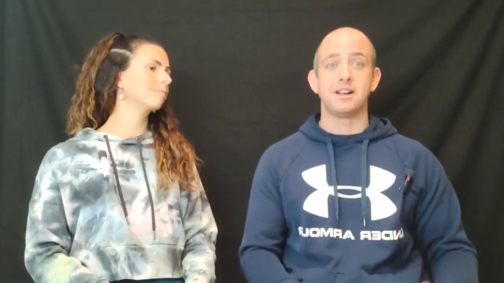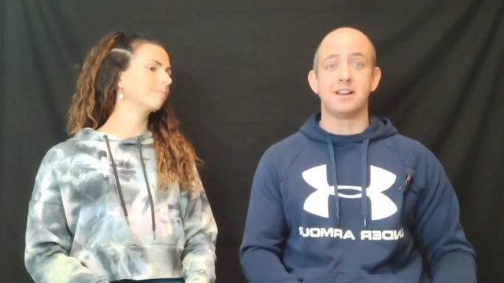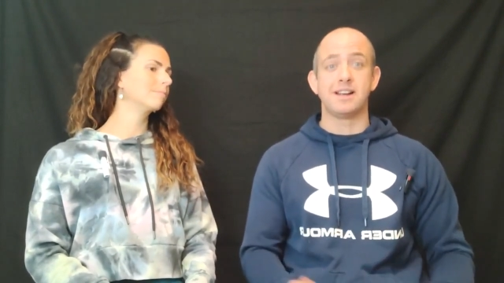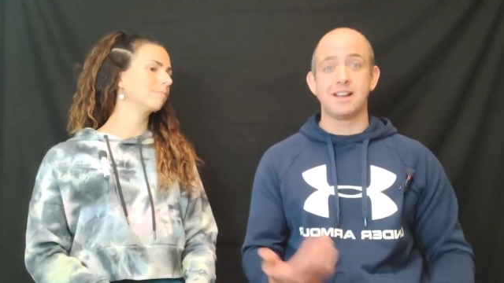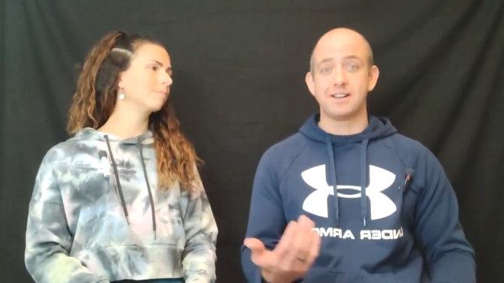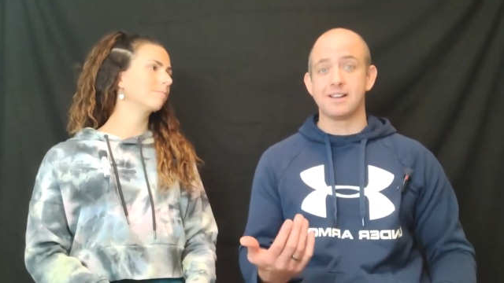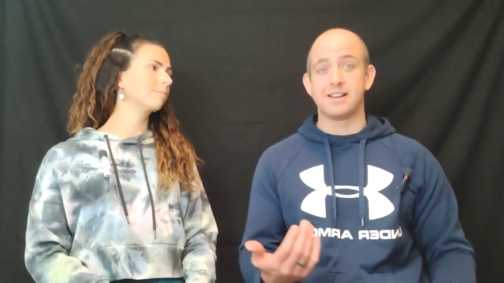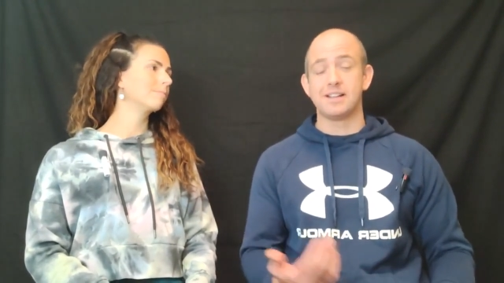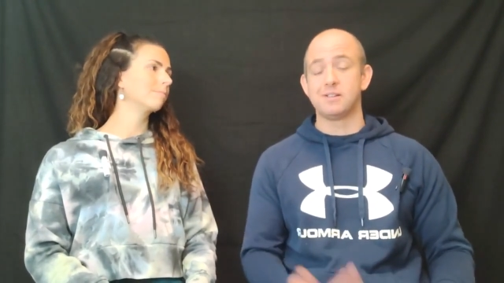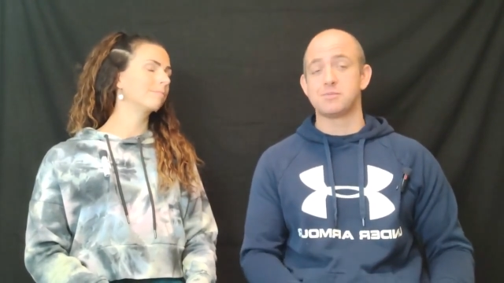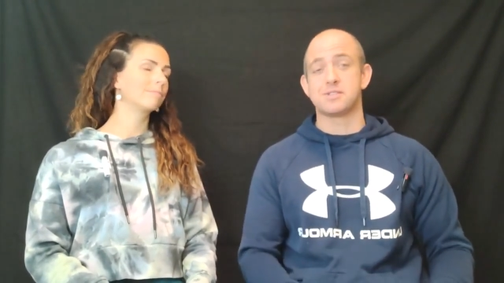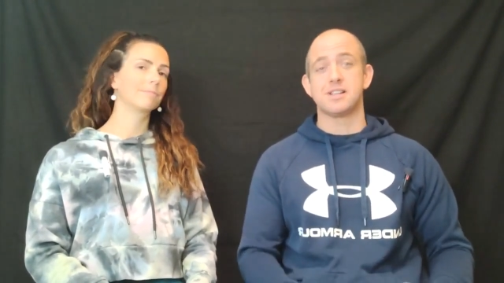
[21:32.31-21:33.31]
Speaker 1: And again, like
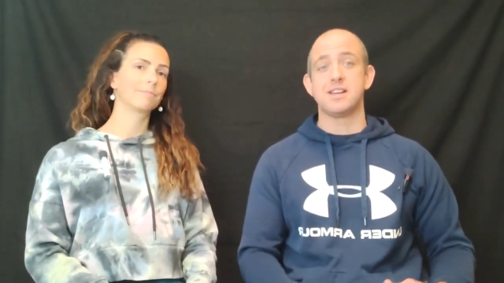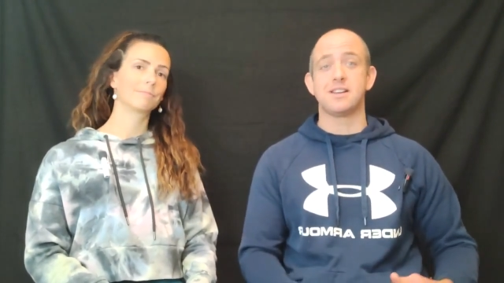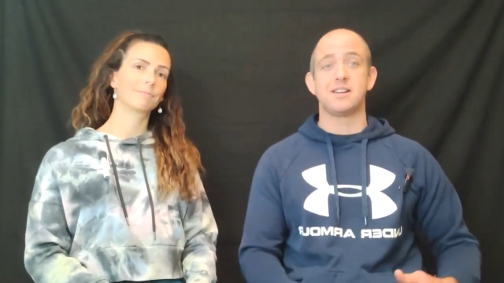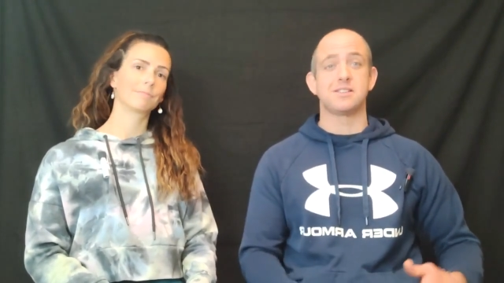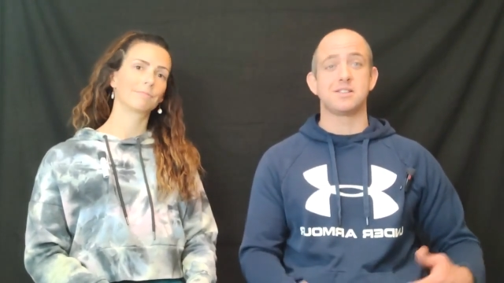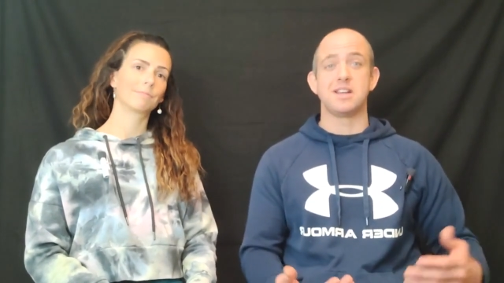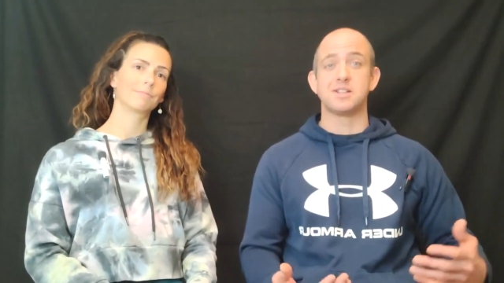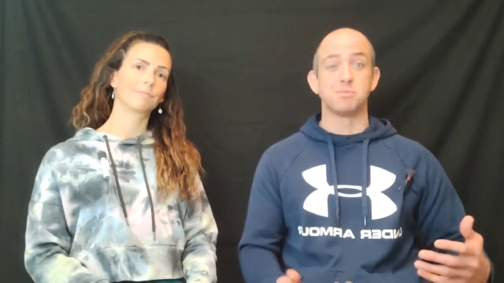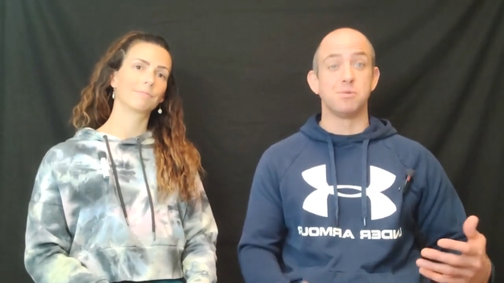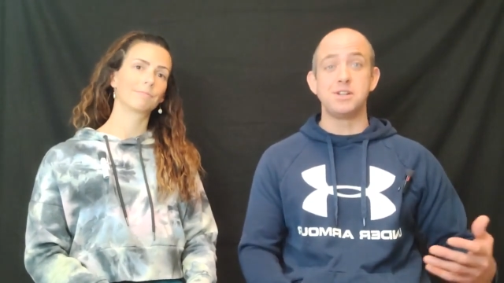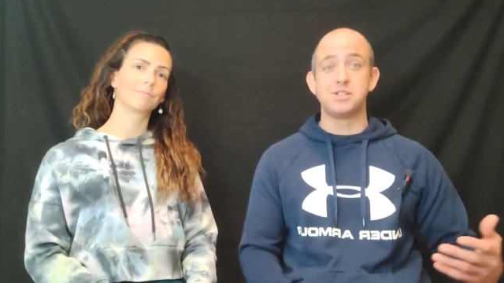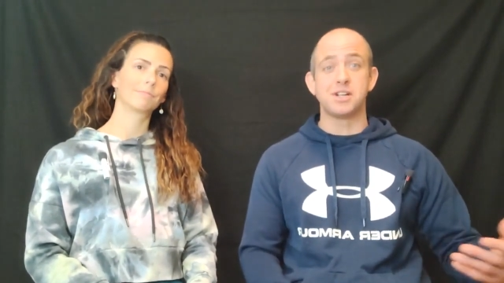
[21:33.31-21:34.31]
Caleb was saying, it's
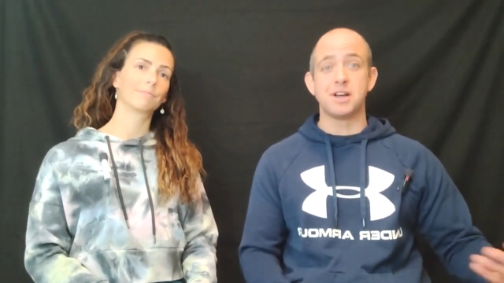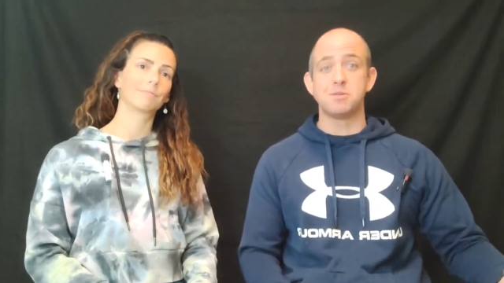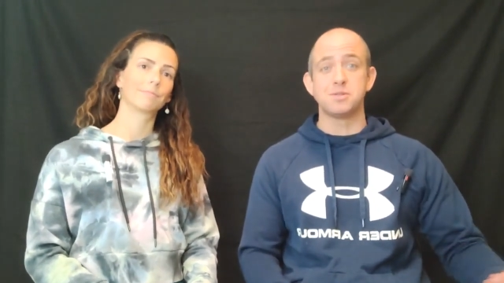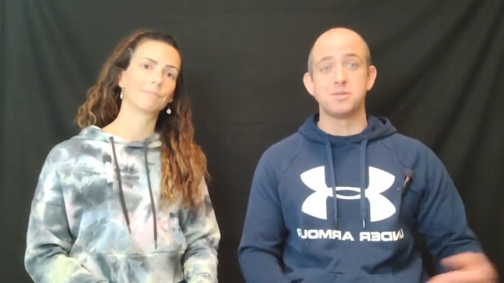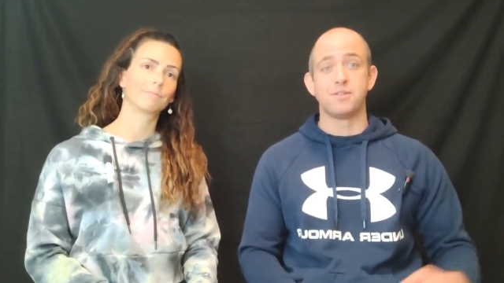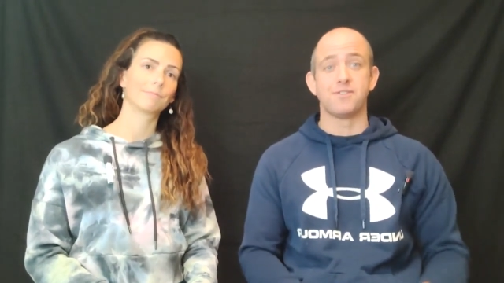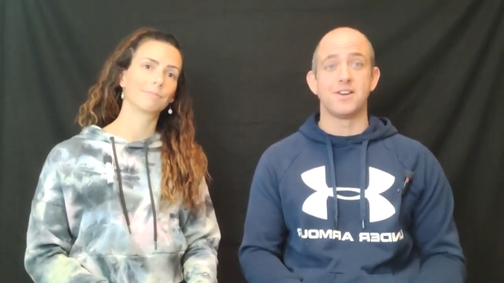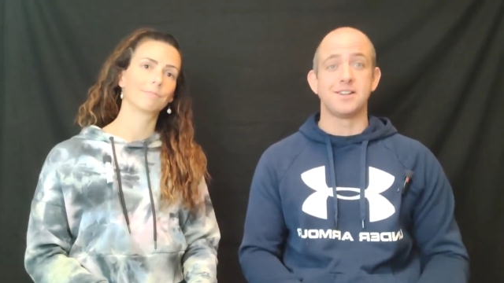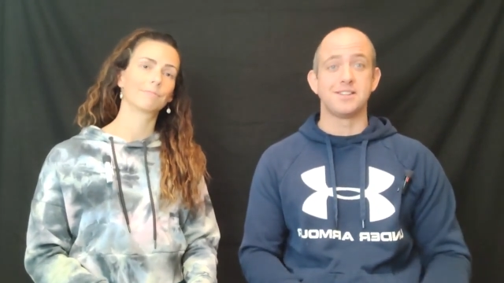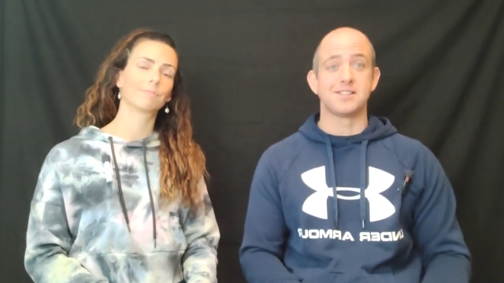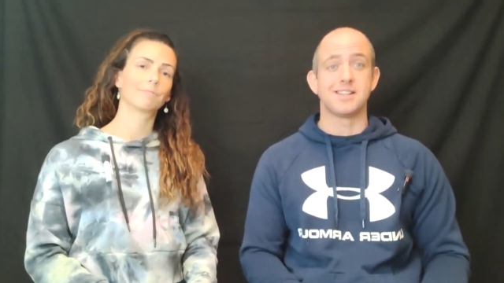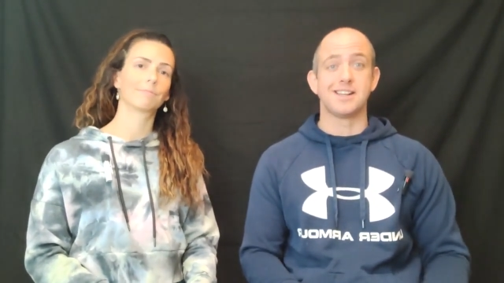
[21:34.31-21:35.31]
reaching out to a friend
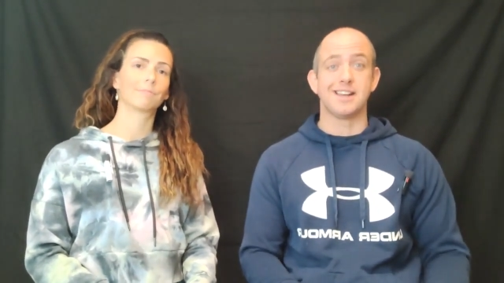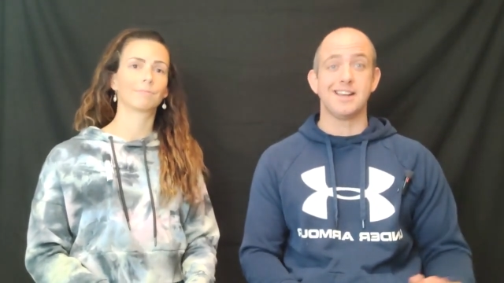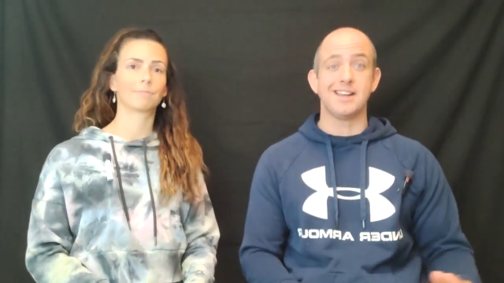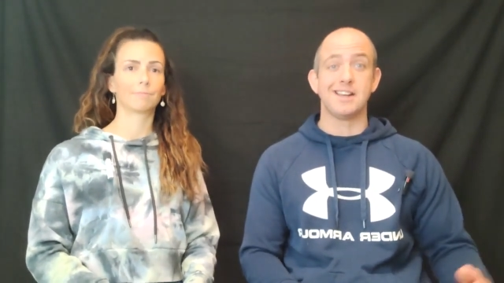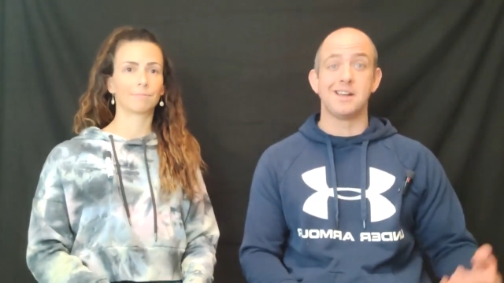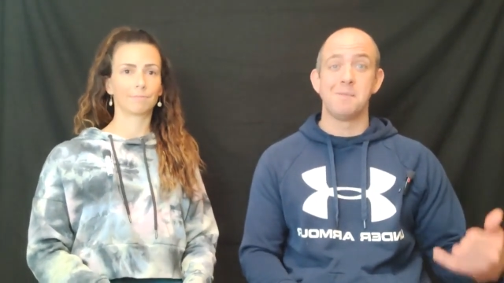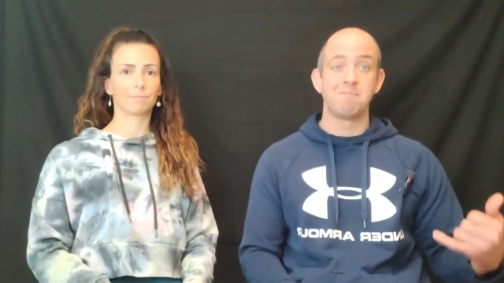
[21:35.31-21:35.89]
and saying, "Hey,